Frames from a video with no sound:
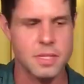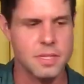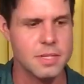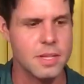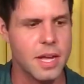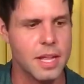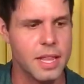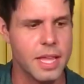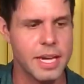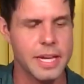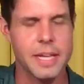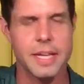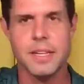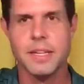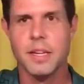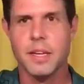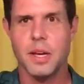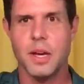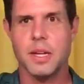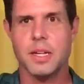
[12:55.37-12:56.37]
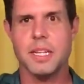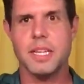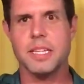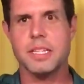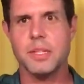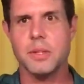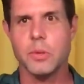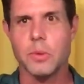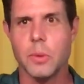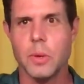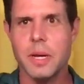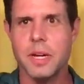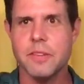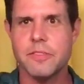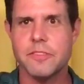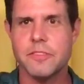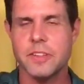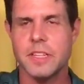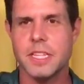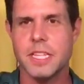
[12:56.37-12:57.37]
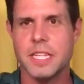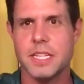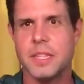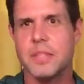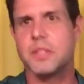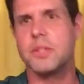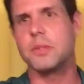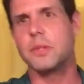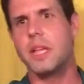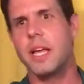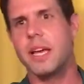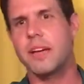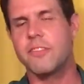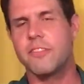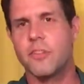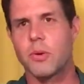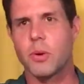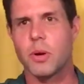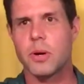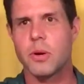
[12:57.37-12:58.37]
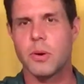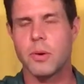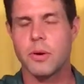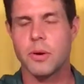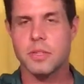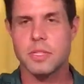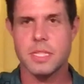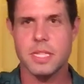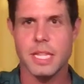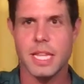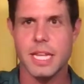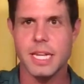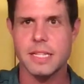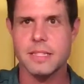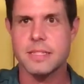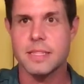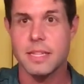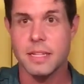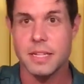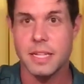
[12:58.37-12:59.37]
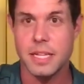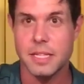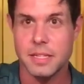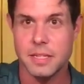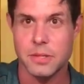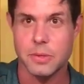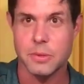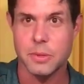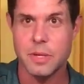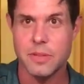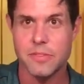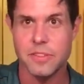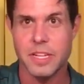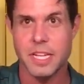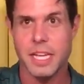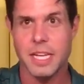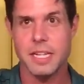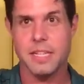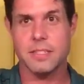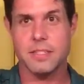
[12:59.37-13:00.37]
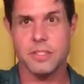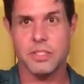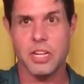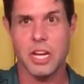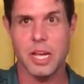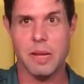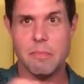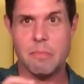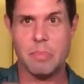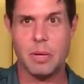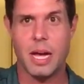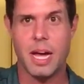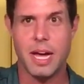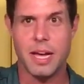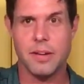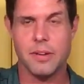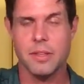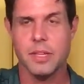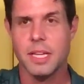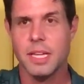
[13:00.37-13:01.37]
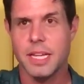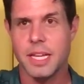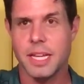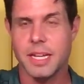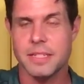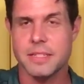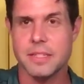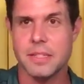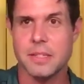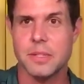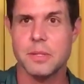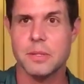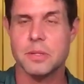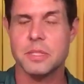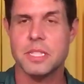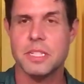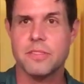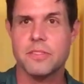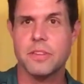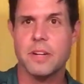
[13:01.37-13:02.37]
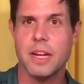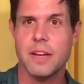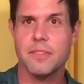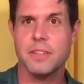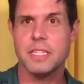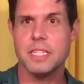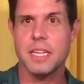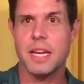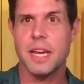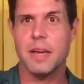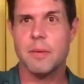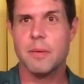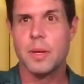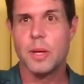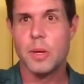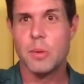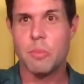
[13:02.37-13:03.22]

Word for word: It's not like a neat little riff, and then you do like four chords, and then it's the neat little riff again. It's a giant pile, and it's a little different every time.